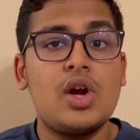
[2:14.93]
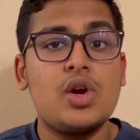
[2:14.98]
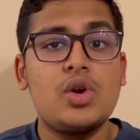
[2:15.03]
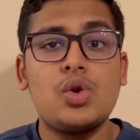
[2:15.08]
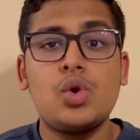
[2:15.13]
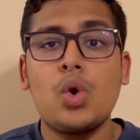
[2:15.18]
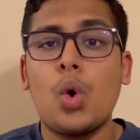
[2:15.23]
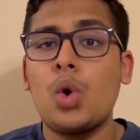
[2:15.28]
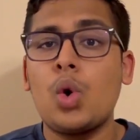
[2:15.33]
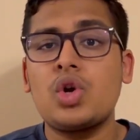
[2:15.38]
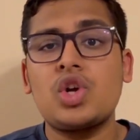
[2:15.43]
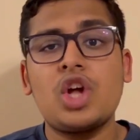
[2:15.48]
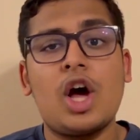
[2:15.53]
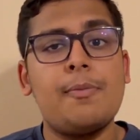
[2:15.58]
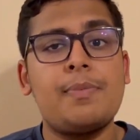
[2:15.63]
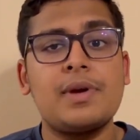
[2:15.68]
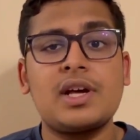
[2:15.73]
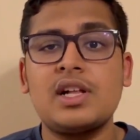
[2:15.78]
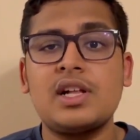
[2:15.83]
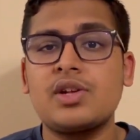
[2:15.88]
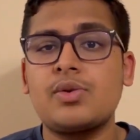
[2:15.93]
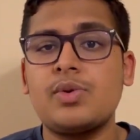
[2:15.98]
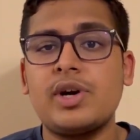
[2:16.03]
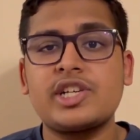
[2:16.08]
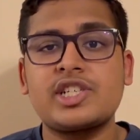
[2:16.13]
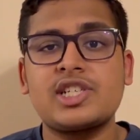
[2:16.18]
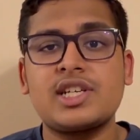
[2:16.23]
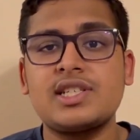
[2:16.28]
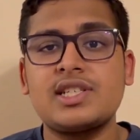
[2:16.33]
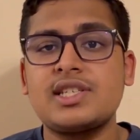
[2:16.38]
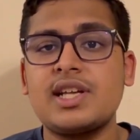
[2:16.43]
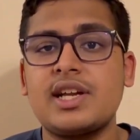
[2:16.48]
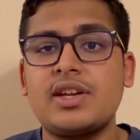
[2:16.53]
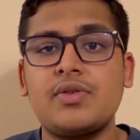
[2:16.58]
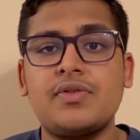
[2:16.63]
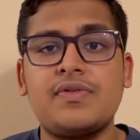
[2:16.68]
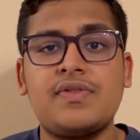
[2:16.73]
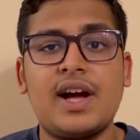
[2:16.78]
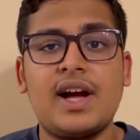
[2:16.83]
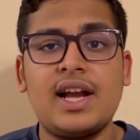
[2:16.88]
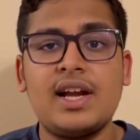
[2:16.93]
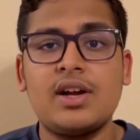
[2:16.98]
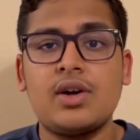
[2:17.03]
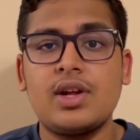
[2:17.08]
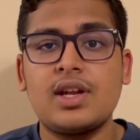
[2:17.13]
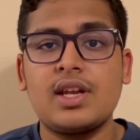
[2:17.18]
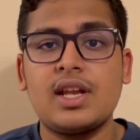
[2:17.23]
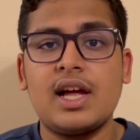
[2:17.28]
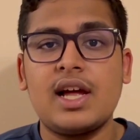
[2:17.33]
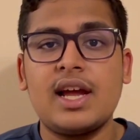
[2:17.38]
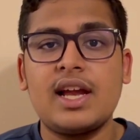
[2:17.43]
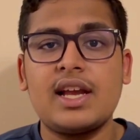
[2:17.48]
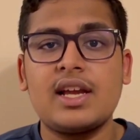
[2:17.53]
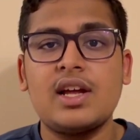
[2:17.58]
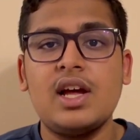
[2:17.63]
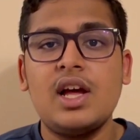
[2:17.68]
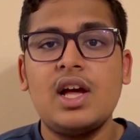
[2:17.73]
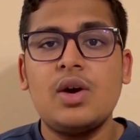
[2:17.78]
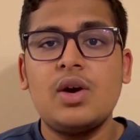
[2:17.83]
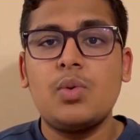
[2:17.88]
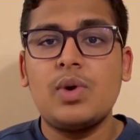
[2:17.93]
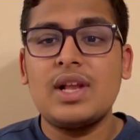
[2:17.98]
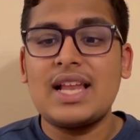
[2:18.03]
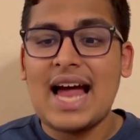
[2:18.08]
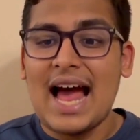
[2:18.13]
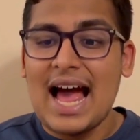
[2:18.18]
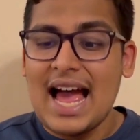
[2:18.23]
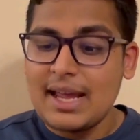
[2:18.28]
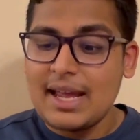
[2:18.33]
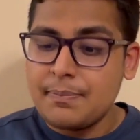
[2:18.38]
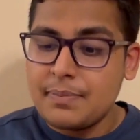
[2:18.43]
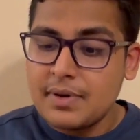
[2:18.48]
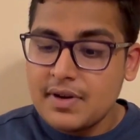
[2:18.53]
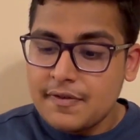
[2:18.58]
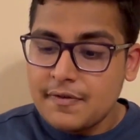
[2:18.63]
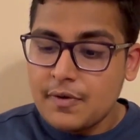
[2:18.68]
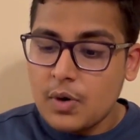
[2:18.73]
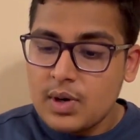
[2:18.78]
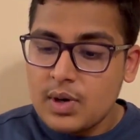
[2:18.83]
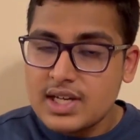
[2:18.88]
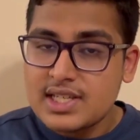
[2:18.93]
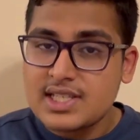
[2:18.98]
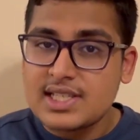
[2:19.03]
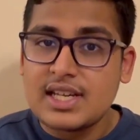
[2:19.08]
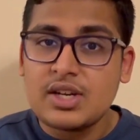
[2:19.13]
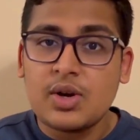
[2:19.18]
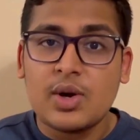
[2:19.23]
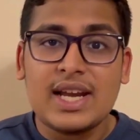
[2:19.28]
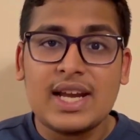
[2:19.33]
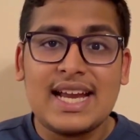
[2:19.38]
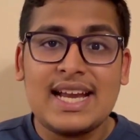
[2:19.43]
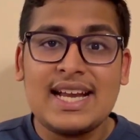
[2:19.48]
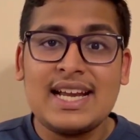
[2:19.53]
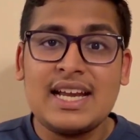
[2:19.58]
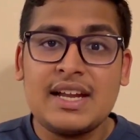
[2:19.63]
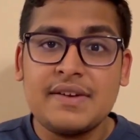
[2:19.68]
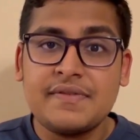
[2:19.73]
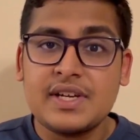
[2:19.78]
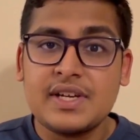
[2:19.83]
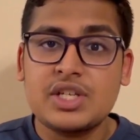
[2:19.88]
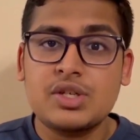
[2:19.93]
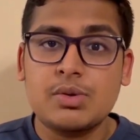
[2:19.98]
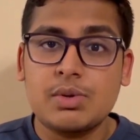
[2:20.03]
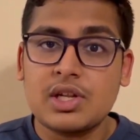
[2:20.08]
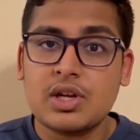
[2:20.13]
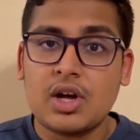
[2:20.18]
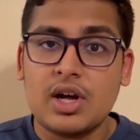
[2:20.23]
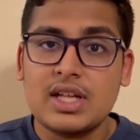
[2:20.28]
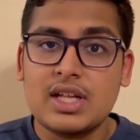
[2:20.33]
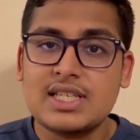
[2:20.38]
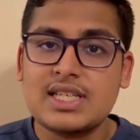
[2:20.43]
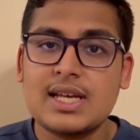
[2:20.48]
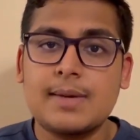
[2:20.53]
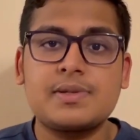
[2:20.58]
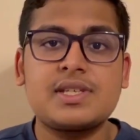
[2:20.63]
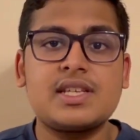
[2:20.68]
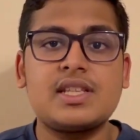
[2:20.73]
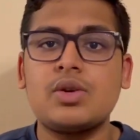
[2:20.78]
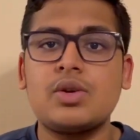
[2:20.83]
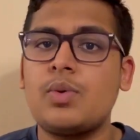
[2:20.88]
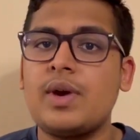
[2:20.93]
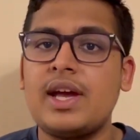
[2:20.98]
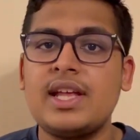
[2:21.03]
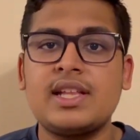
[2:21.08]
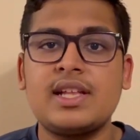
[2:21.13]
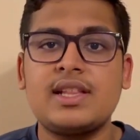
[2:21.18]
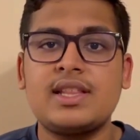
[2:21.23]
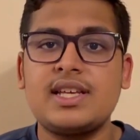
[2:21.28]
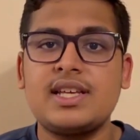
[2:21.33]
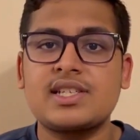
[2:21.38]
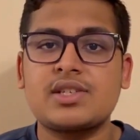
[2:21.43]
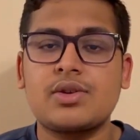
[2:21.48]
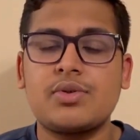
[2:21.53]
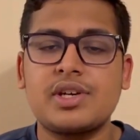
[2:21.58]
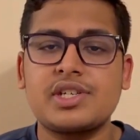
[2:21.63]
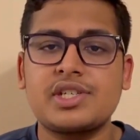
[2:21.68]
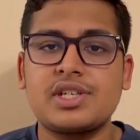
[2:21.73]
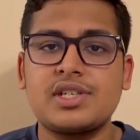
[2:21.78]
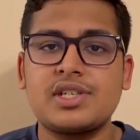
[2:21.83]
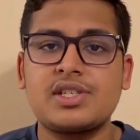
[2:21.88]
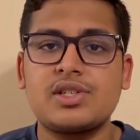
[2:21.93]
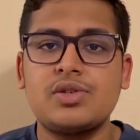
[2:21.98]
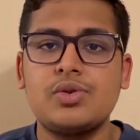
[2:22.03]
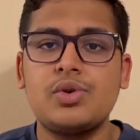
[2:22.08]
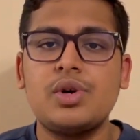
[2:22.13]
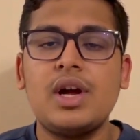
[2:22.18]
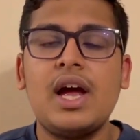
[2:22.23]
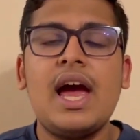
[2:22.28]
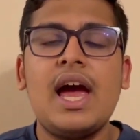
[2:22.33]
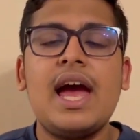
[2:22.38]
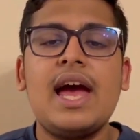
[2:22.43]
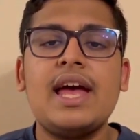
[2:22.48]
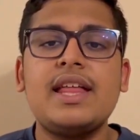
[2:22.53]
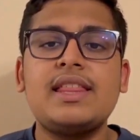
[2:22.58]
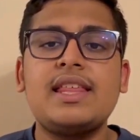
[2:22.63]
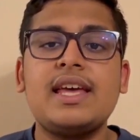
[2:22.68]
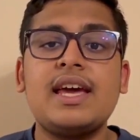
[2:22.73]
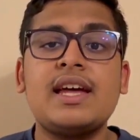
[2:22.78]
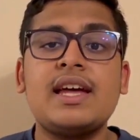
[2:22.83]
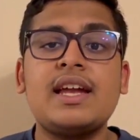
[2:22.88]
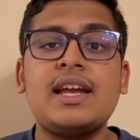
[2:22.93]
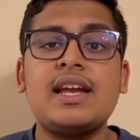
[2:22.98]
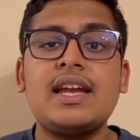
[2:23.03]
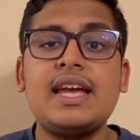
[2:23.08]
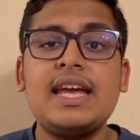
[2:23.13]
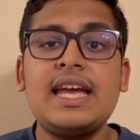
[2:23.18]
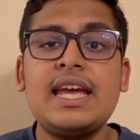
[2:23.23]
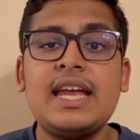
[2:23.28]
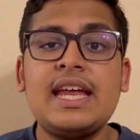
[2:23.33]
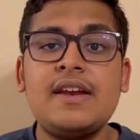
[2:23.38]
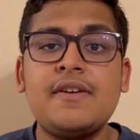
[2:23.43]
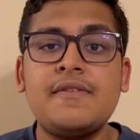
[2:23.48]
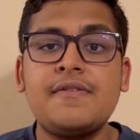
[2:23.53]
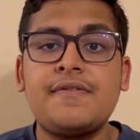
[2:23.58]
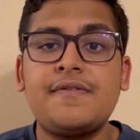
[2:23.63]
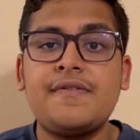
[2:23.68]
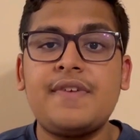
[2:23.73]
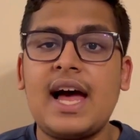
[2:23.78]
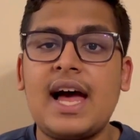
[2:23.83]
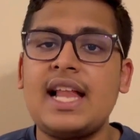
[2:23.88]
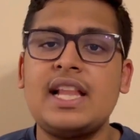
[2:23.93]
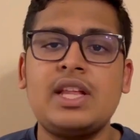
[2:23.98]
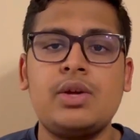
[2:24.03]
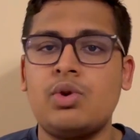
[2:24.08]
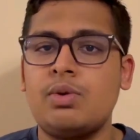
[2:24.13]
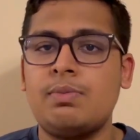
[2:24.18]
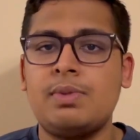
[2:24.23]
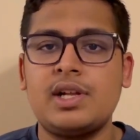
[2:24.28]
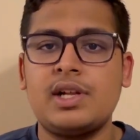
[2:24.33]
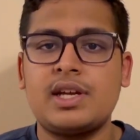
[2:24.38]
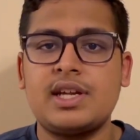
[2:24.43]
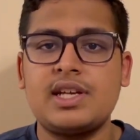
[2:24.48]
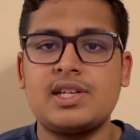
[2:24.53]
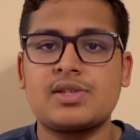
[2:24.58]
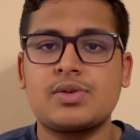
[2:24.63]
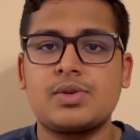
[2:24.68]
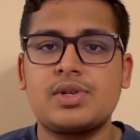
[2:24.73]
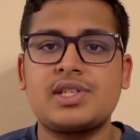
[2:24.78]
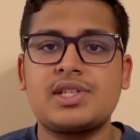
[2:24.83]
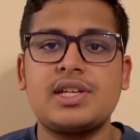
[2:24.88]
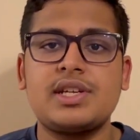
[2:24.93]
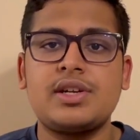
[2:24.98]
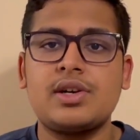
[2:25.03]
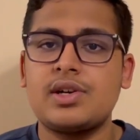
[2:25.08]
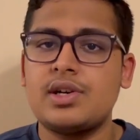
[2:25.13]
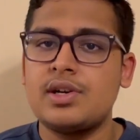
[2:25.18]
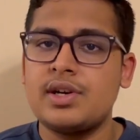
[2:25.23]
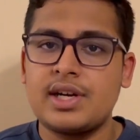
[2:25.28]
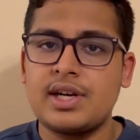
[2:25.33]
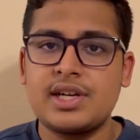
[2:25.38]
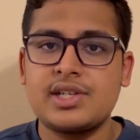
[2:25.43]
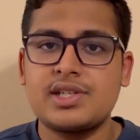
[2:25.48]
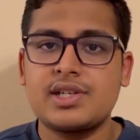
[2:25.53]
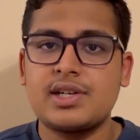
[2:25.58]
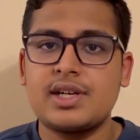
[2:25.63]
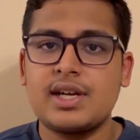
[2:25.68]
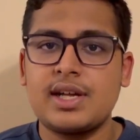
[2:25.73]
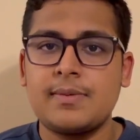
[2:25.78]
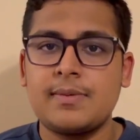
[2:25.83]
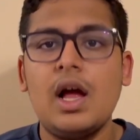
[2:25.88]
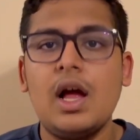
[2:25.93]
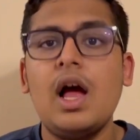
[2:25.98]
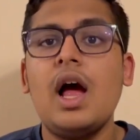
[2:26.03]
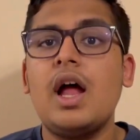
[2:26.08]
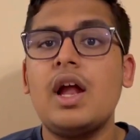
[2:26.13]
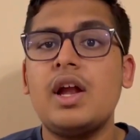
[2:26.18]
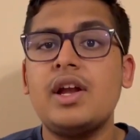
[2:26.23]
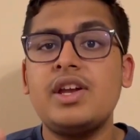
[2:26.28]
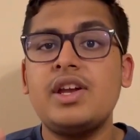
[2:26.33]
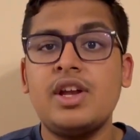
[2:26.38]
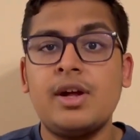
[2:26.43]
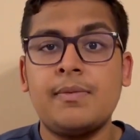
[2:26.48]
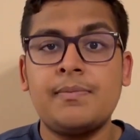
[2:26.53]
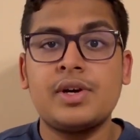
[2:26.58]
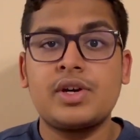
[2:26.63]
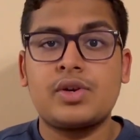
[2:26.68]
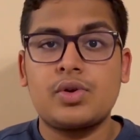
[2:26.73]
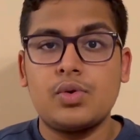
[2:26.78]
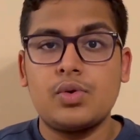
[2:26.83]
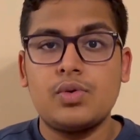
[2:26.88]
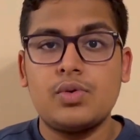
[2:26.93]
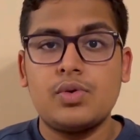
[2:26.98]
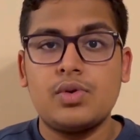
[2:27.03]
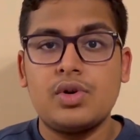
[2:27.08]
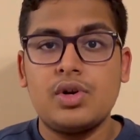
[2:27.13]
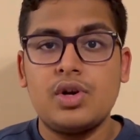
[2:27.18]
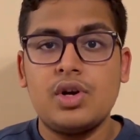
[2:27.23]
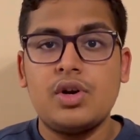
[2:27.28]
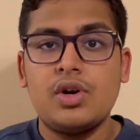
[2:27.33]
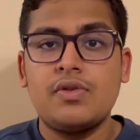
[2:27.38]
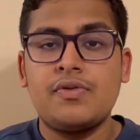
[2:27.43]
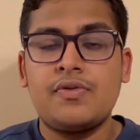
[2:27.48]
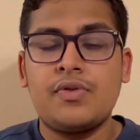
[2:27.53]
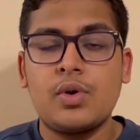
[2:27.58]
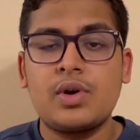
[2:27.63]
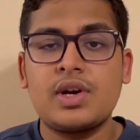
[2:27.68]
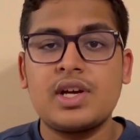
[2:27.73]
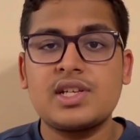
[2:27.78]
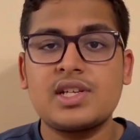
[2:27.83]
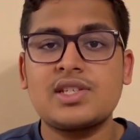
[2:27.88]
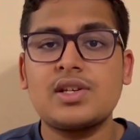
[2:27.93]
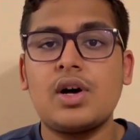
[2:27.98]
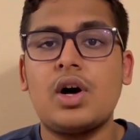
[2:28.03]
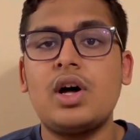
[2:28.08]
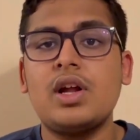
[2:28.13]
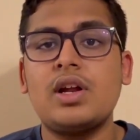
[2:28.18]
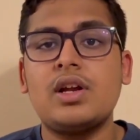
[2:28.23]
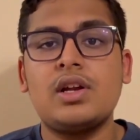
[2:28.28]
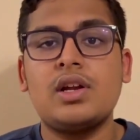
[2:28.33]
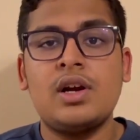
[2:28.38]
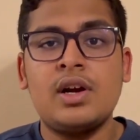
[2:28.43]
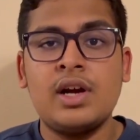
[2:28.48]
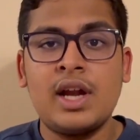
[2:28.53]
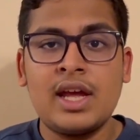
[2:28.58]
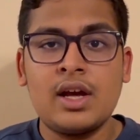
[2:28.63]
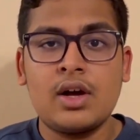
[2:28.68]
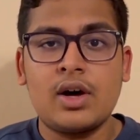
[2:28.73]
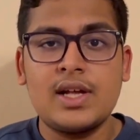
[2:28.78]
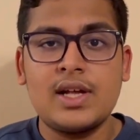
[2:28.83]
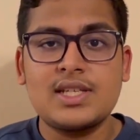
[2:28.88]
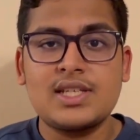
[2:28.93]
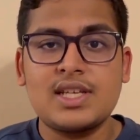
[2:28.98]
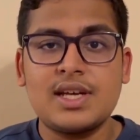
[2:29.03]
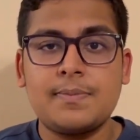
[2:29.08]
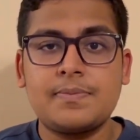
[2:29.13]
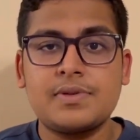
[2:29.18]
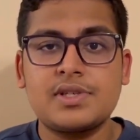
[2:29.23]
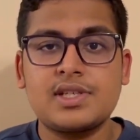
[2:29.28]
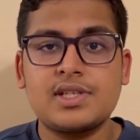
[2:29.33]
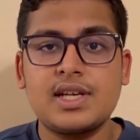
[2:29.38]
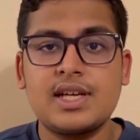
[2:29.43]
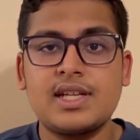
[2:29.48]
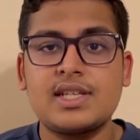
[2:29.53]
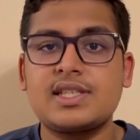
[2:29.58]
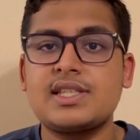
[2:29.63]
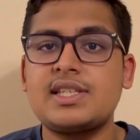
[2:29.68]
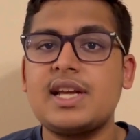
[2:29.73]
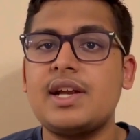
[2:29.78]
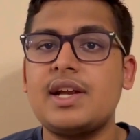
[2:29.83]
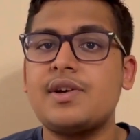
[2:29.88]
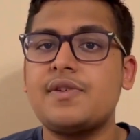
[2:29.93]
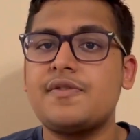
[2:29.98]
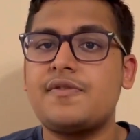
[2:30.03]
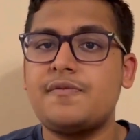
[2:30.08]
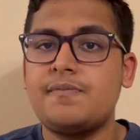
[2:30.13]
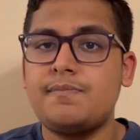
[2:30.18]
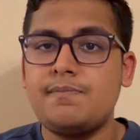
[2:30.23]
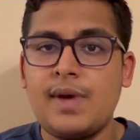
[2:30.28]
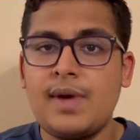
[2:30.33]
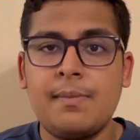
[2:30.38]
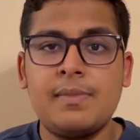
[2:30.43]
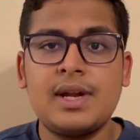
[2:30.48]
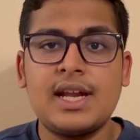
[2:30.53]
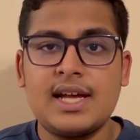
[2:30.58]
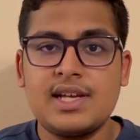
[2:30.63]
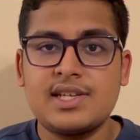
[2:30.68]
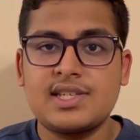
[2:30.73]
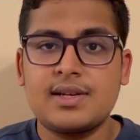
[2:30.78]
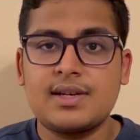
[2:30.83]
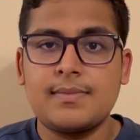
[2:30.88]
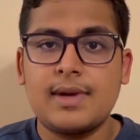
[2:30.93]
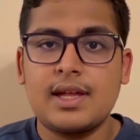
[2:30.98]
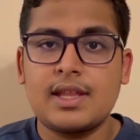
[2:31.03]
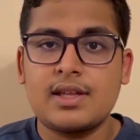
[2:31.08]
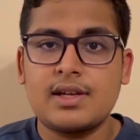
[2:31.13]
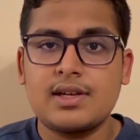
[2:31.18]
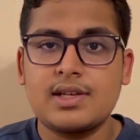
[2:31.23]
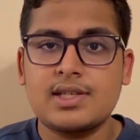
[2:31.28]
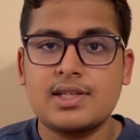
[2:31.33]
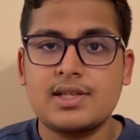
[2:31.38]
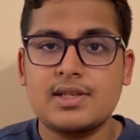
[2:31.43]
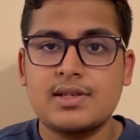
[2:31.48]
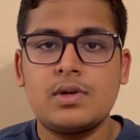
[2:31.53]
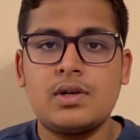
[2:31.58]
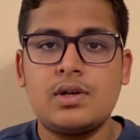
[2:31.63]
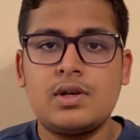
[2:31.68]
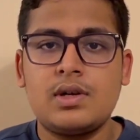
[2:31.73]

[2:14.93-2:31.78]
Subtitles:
No topical questions that you find online will hyper-focus in on individual concepts in the way that these questions do, and they are an invaluable resource in your learning journey. Number two, focus on learning concepts instead of memorizing methods.